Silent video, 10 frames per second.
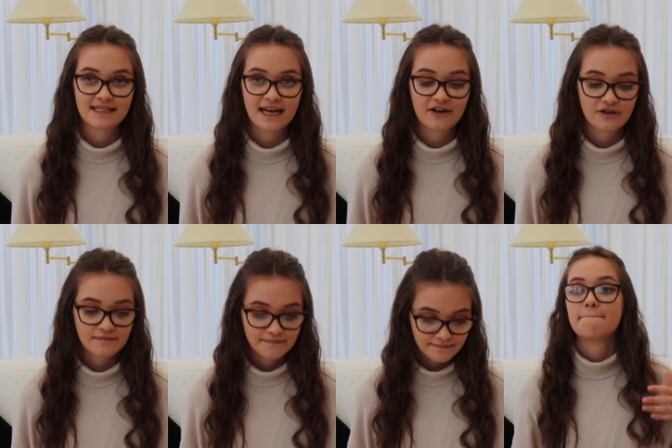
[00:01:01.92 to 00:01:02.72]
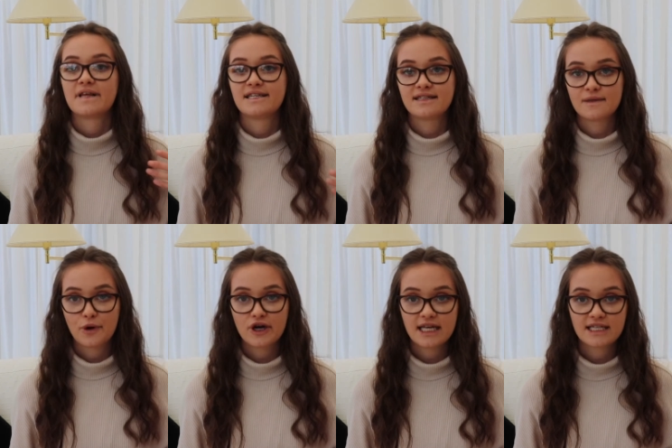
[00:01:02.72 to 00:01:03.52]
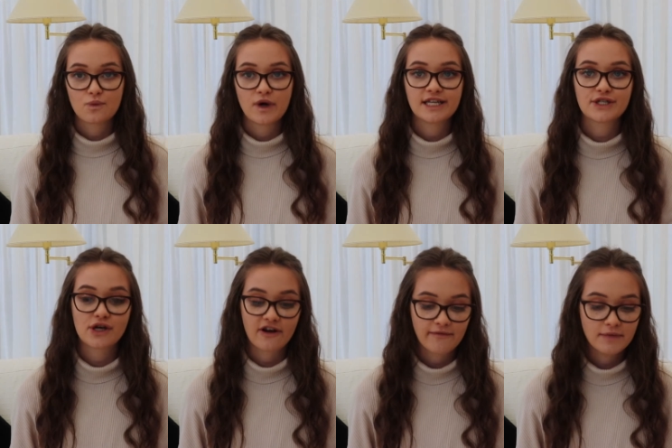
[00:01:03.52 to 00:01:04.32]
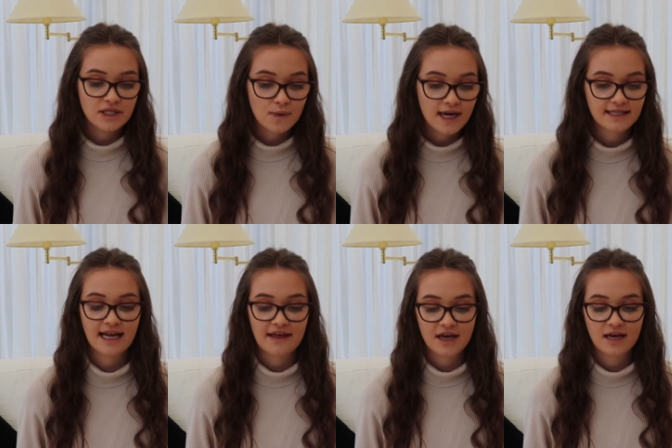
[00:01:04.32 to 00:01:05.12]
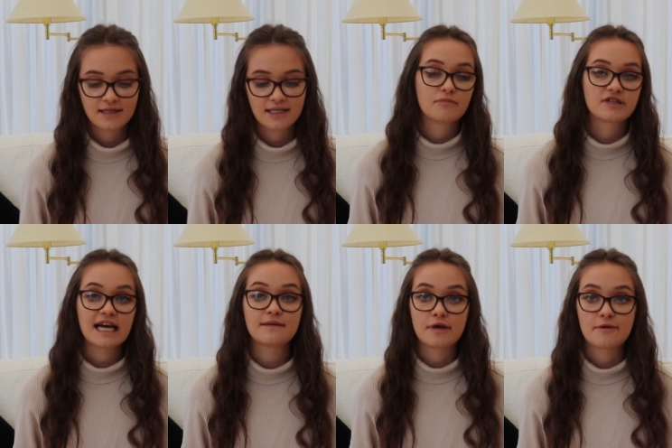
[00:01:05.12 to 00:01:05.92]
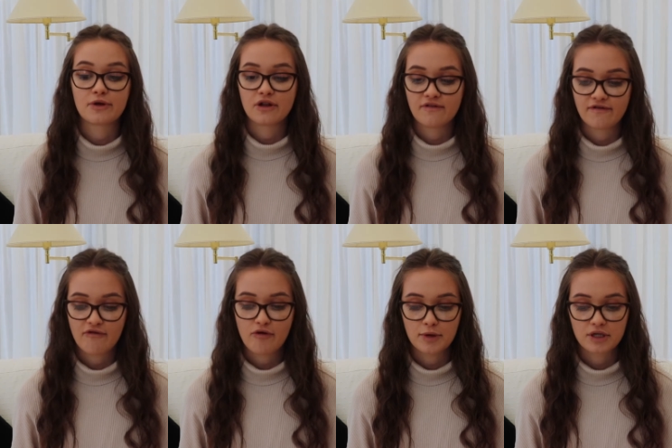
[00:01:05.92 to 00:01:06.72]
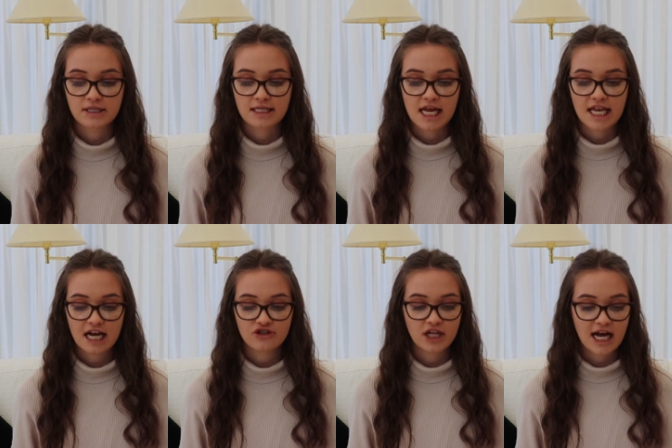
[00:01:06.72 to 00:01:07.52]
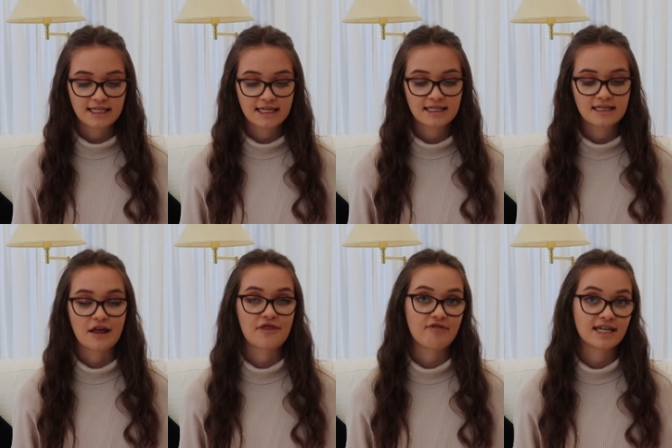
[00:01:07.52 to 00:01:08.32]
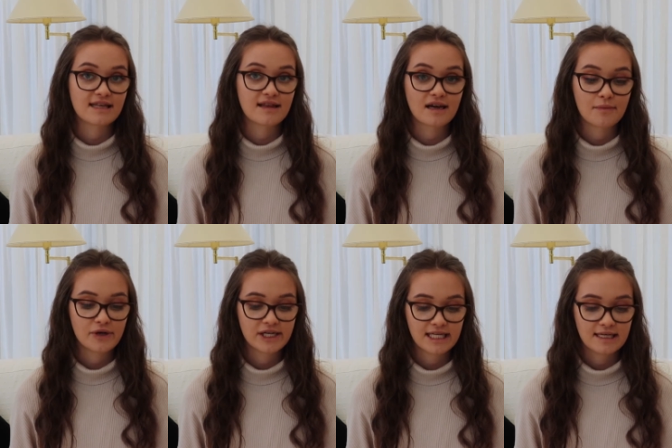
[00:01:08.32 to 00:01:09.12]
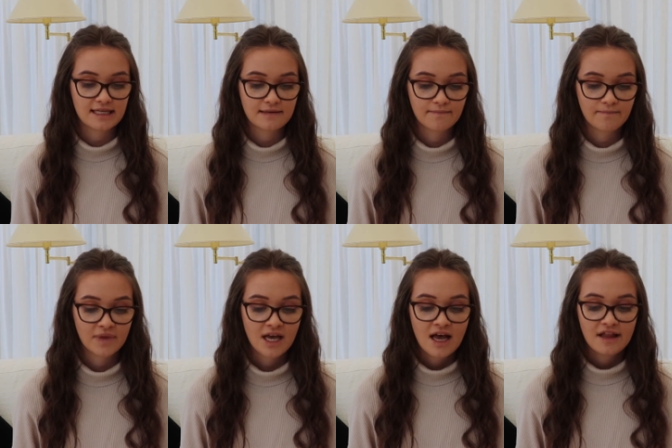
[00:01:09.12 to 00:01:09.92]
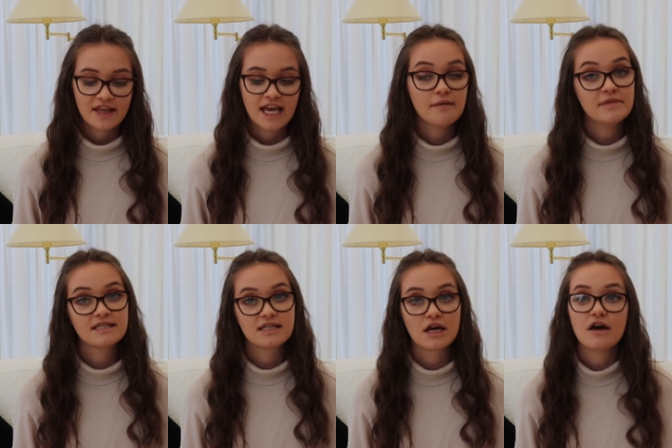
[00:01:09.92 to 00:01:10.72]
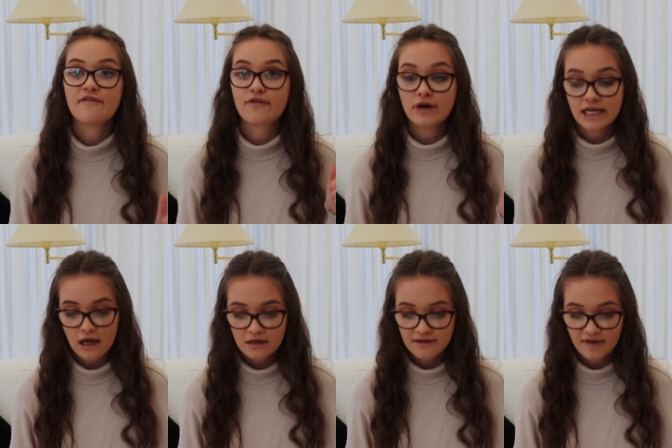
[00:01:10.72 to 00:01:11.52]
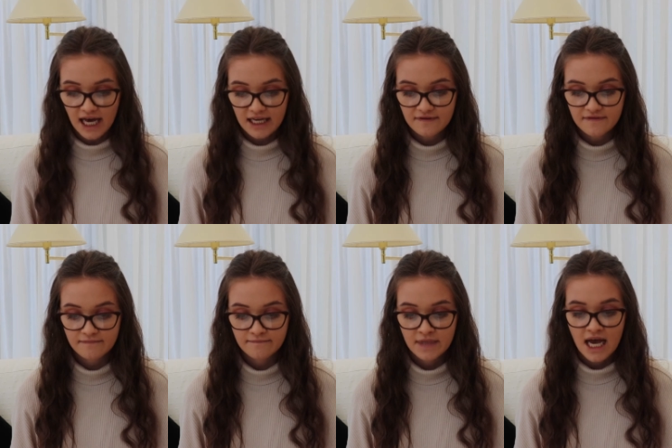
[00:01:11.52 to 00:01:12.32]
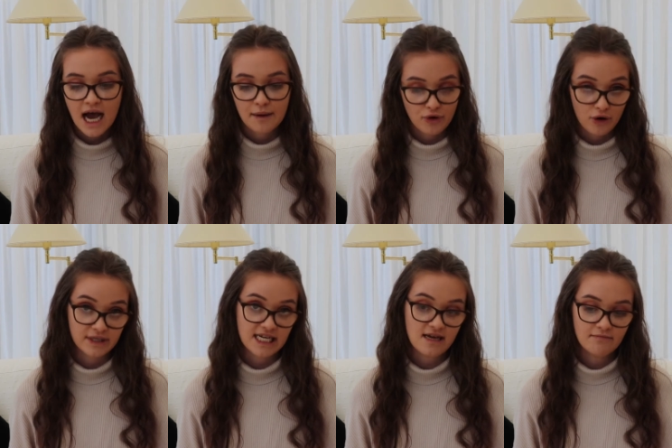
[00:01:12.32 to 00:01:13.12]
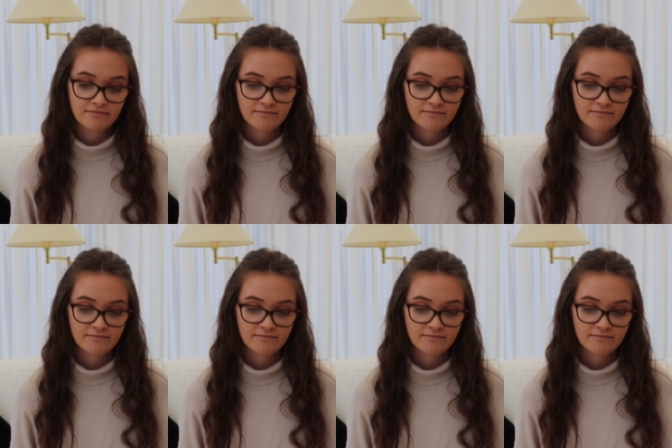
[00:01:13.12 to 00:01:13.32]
cycle. This is a process in which governments work together to protect people vulnerable to natural hazards that threaten their communities. The aim is to avoid loss of life and property,